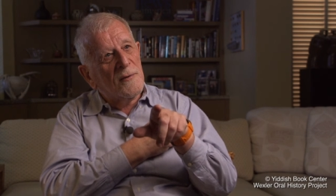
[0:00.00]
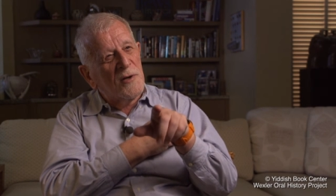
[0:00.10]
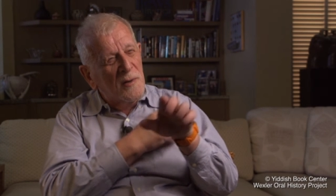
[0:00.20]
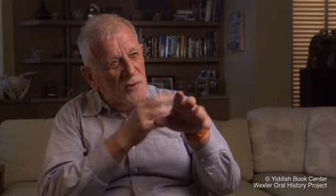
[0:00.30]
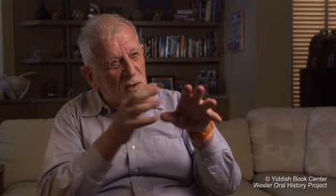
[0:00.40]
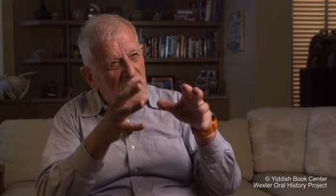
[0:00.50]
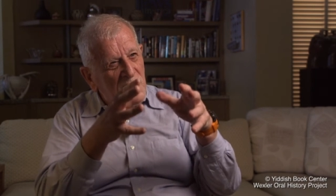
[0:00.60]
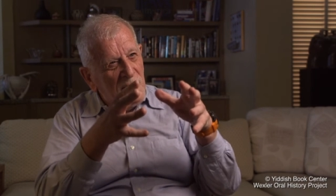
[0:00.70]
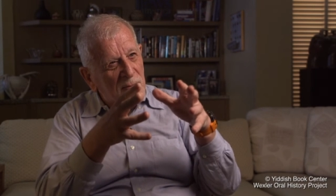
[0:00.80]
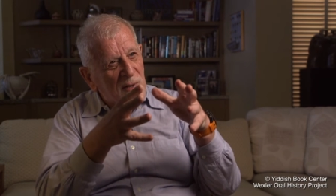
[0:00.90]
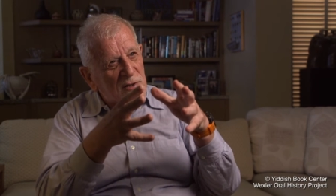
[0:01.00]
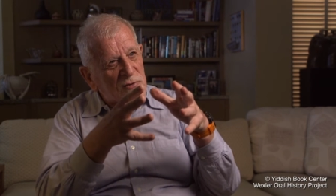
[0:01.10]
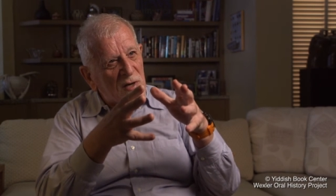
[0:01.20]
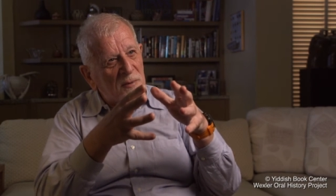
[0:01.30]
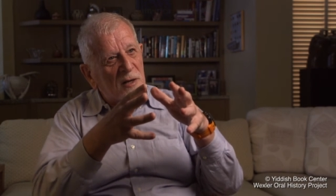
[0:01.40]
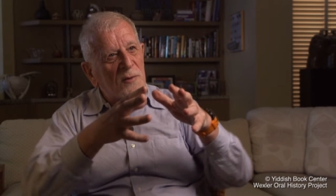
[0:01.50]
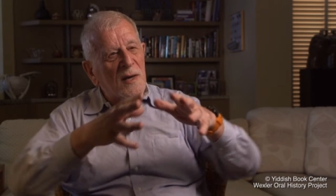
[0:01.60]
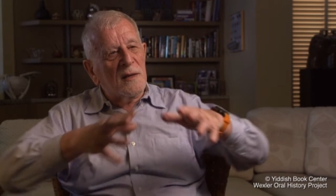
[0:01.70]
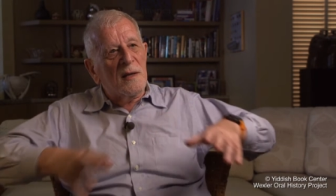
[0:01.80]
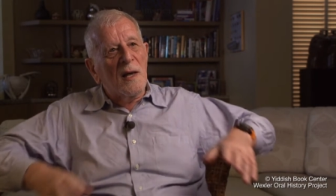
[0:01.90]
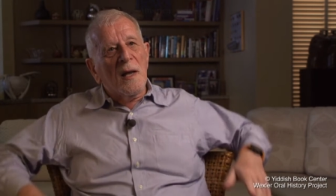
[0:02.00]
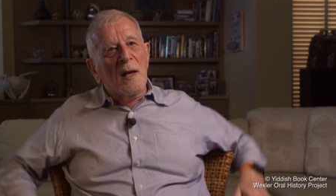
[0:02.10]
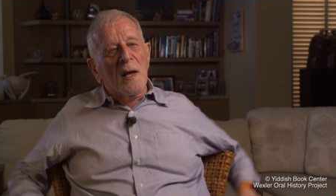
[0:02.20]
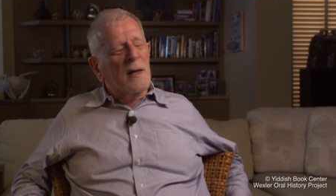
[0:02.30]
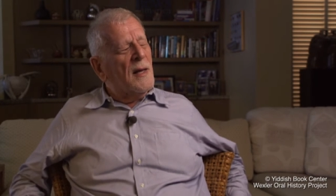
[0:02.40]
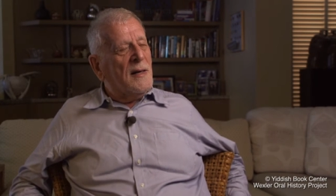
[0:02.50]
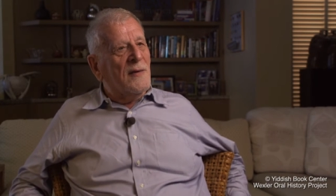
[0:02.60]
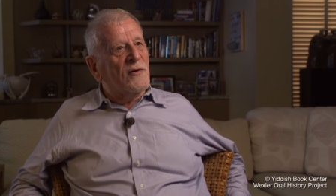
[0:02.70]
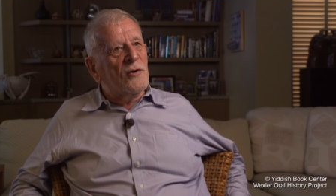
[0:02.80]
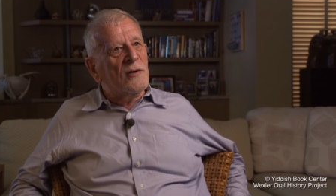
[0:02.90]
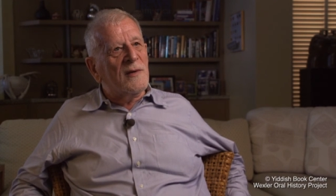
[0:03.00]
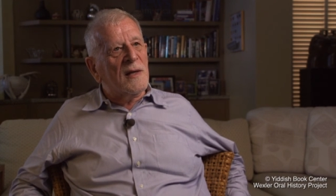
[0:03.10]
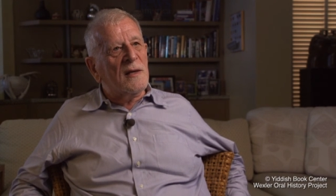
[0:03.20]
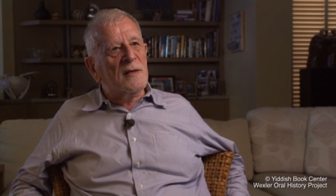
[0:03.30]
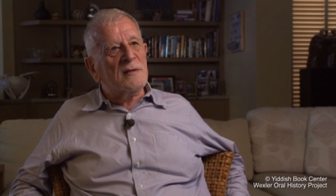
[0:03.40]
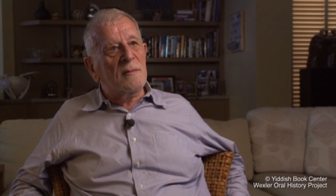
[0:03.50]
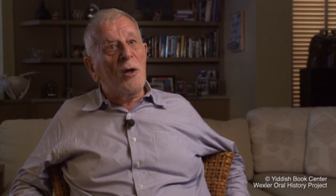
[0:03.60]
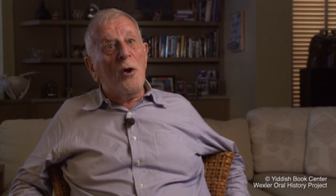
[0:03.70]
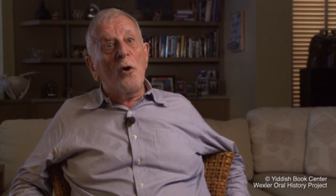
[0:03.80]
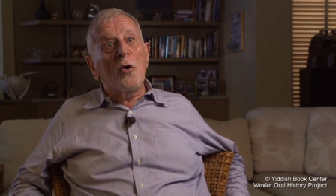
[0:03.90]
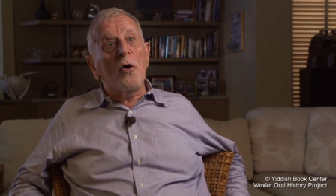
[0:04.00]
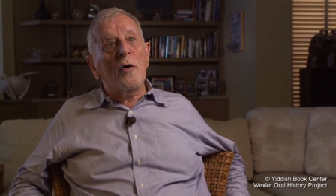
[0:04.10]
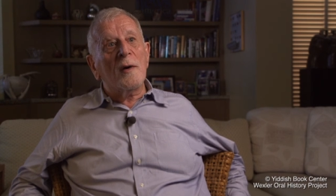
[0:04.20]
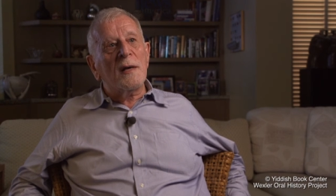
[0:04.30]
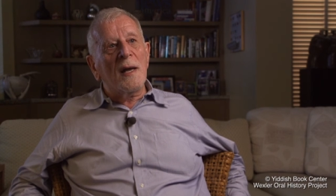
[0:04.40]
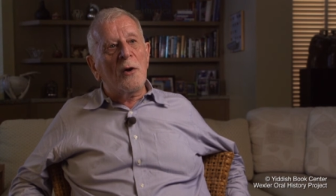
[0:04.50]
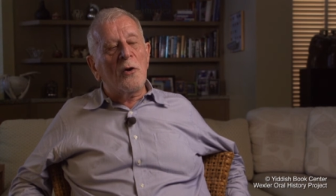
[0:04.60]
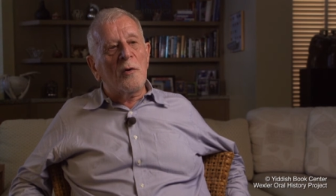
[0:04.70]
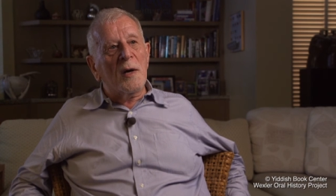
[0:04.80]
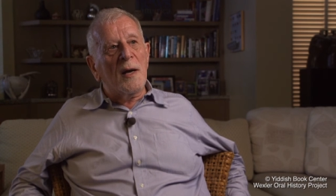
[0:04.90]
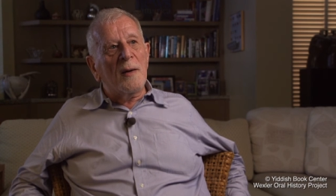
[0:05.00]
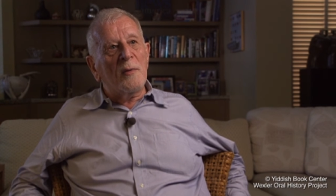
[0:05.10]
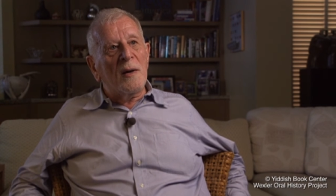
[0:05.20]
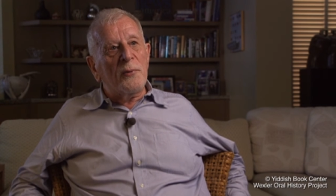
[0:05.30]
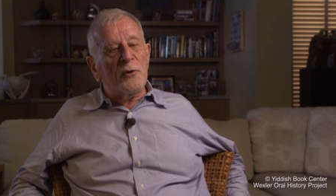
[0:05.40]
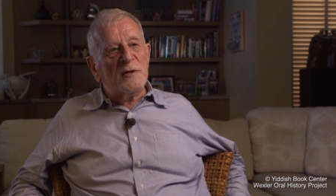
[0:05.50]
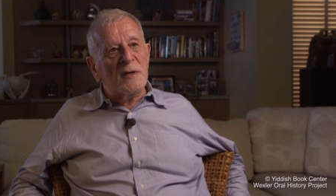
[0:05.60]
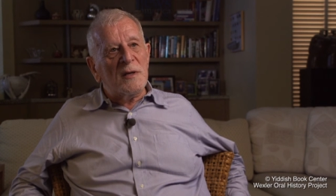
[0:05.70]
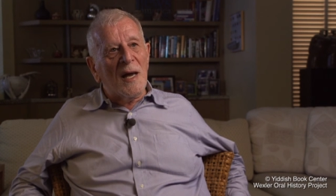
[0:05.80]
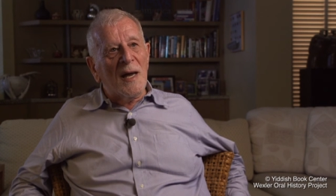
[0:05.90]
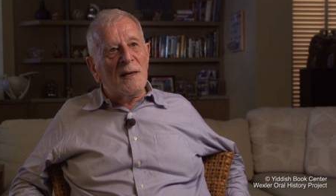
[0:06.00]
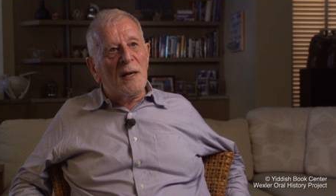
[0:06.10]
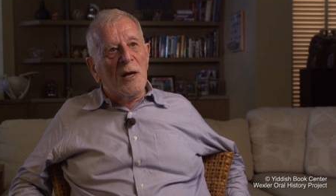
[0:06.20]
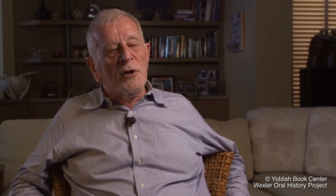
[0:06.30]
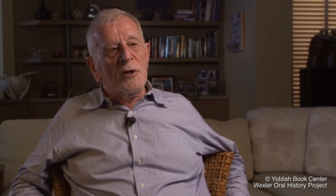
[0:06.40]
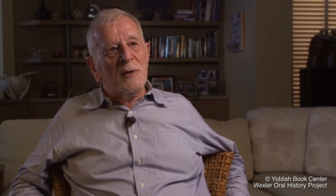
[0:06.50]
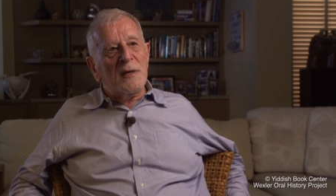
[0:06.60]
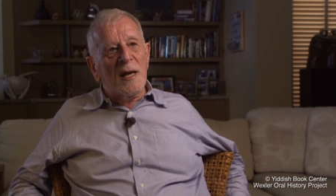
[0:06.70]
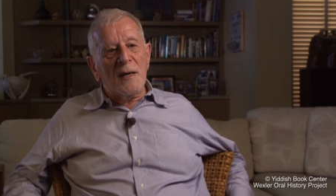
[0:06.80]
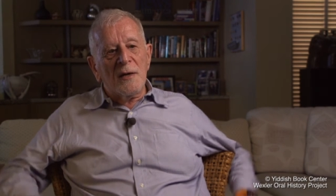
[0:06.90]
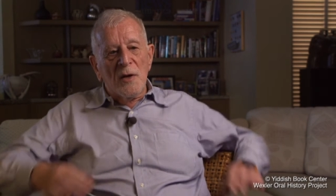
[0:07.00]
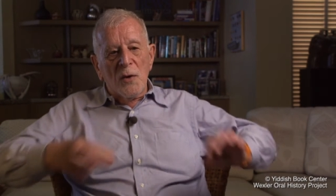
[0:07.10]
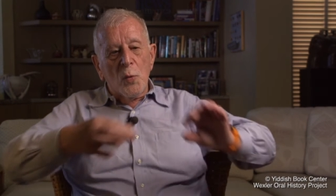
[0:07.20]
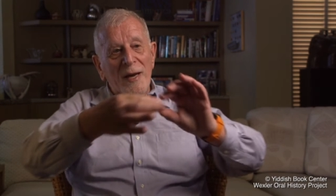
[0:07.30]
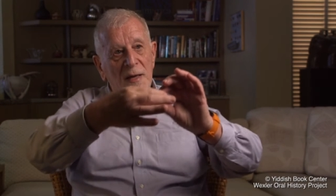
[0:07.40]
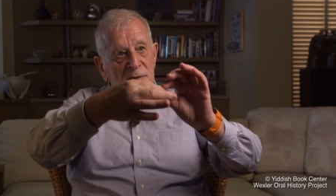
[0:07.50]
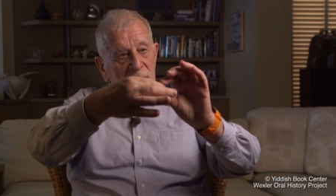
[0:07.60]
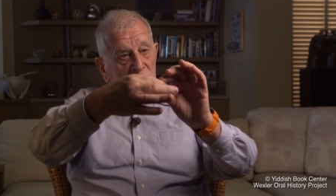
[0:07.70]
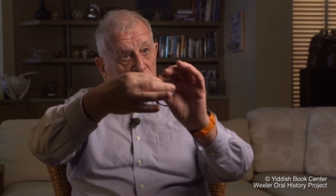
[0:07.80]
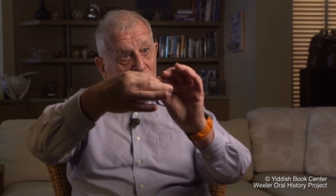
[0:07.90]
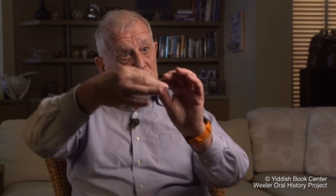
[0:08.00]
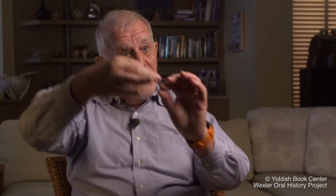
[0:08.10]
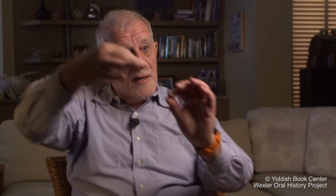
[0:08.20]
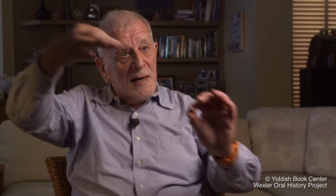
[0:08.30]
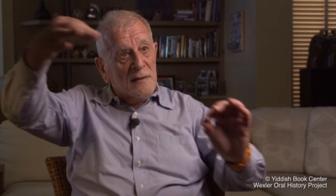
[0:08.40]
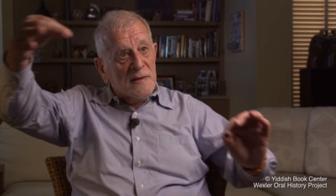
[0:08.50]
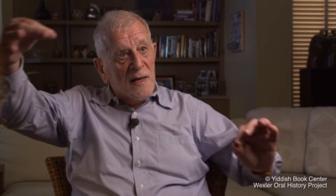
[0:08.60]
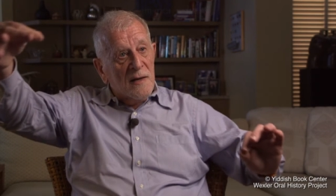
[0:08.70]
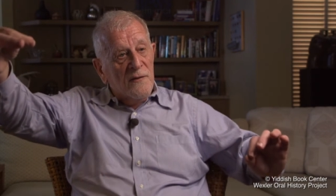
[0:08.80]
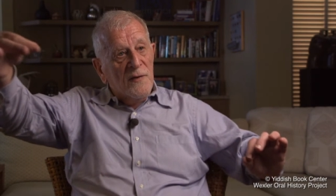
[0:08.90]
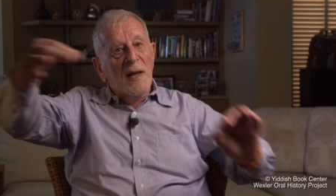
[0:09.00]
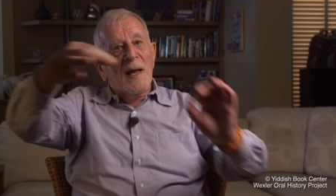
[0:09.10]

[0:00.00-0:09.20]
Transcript: You don't talk, am I describing it correctly? I never heard of that custom. Or, take, or uh, when a person died, you would take wicks, you know, the wicks you make candles out of,